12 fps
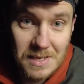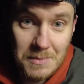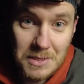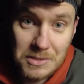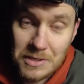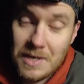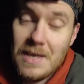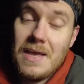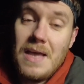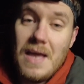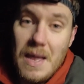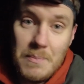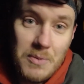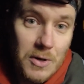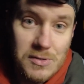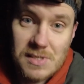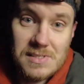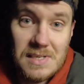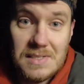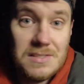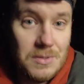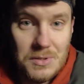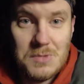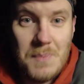image and process it
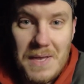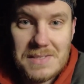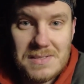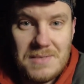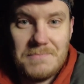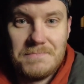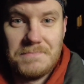to its best.